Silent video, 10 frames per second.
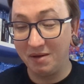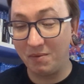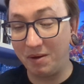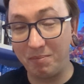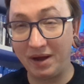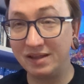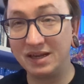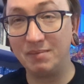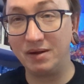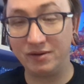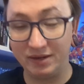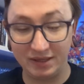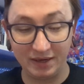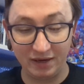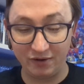By the time I already
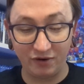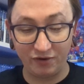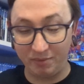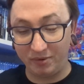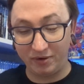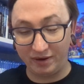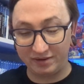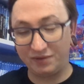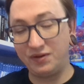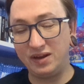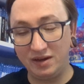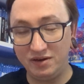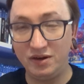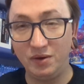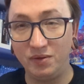said it, he'd already bought it, because I think he
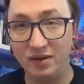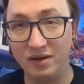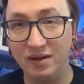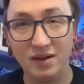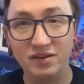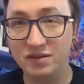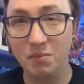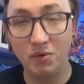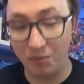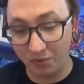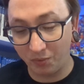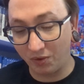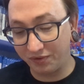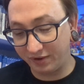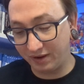knew that someone would
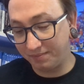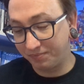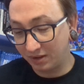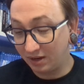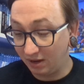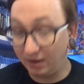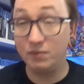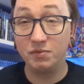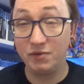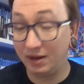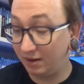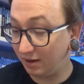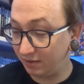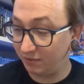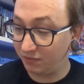want it. And it was me.
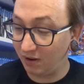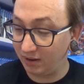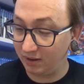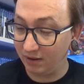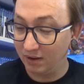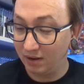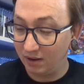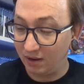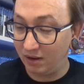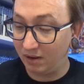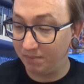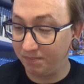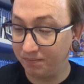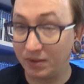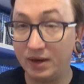It was right. And
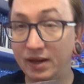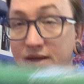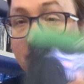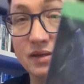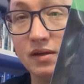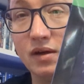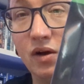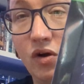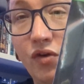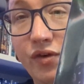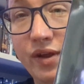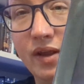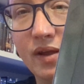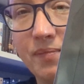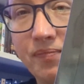it is Ori
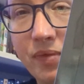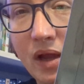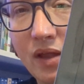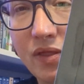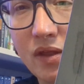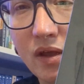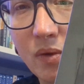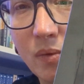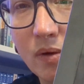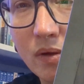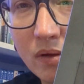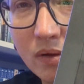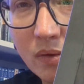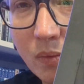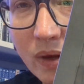and the
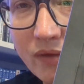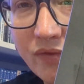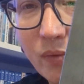Will of the